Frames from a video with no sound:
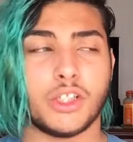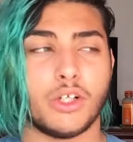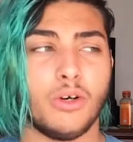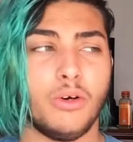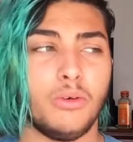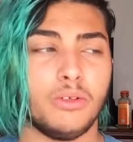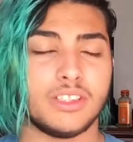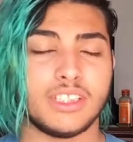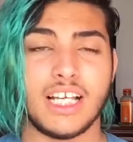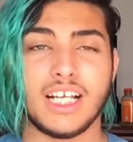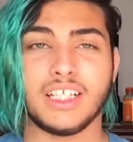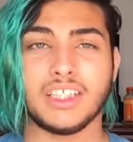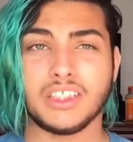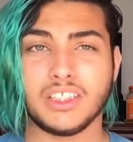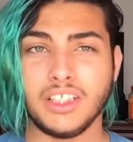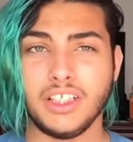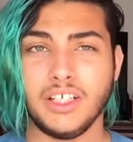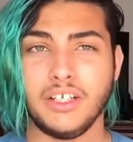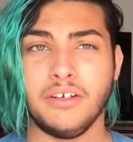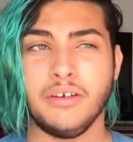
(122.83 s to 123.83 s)
show was
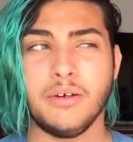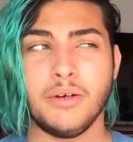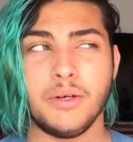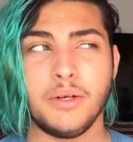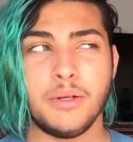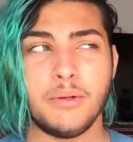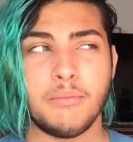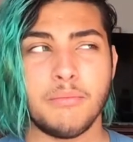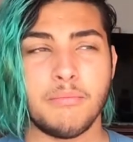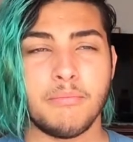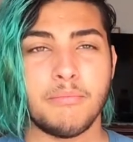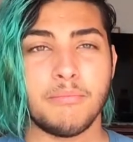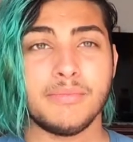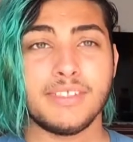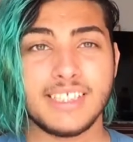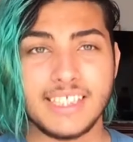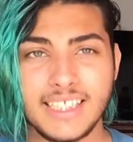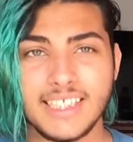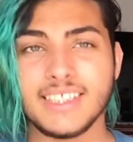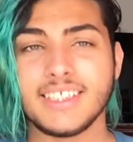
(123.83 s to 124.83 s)
actually
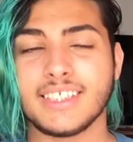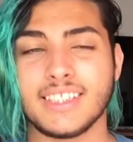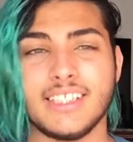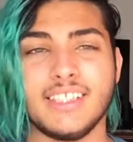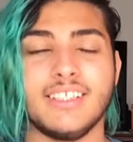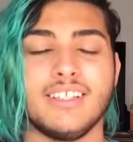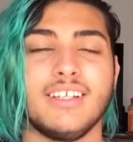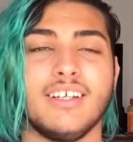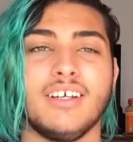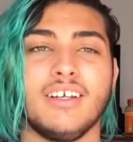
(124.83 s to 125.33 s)
decent.